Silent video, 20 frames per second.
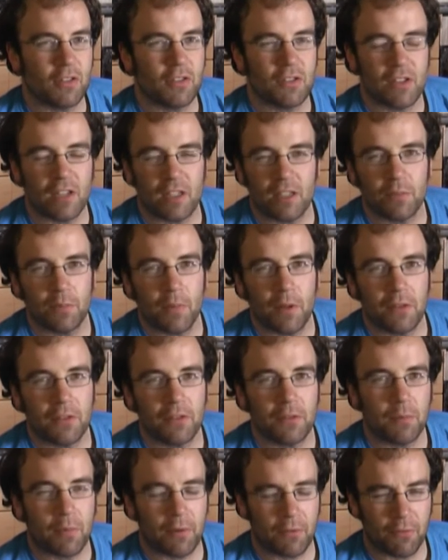6 months
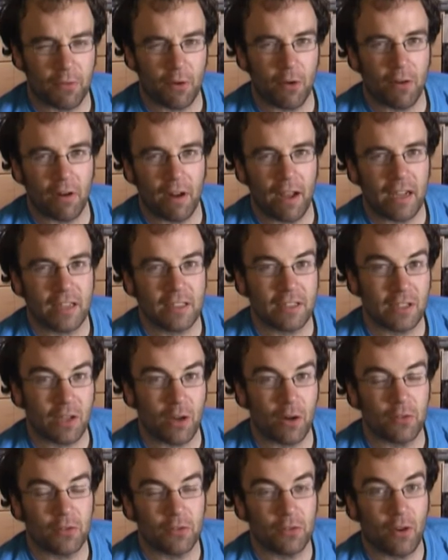before I actually
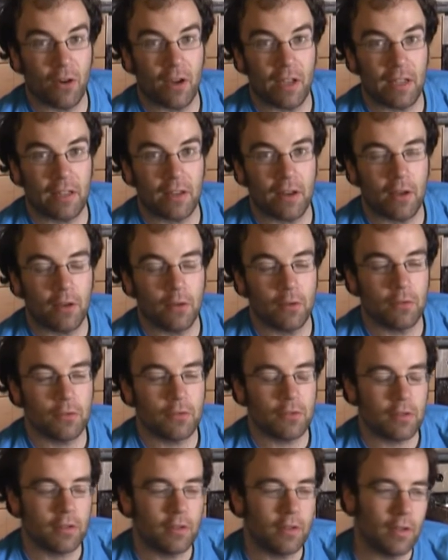got diagnosed.